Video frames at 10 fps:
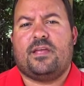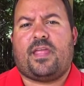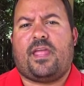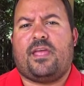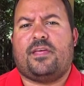
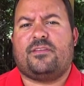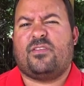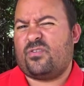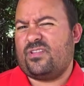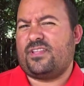in
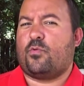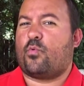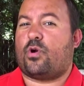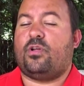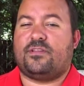not only the
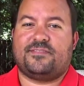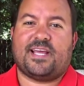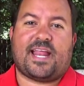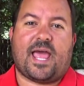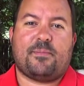world of
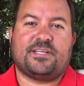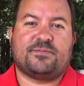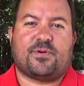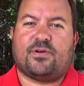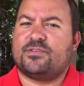dynamics
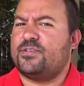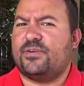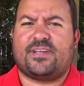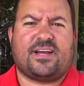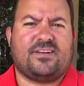but also
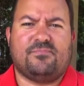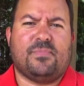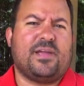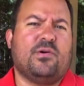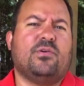in kind of
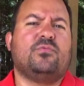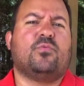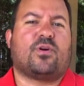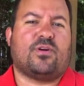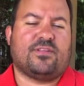my
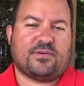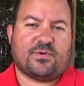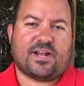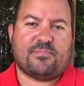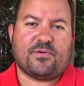own world and
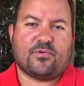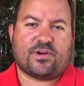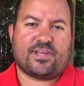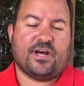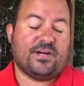what I've been
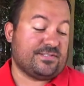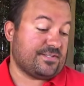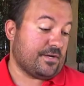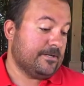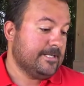working on.
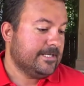So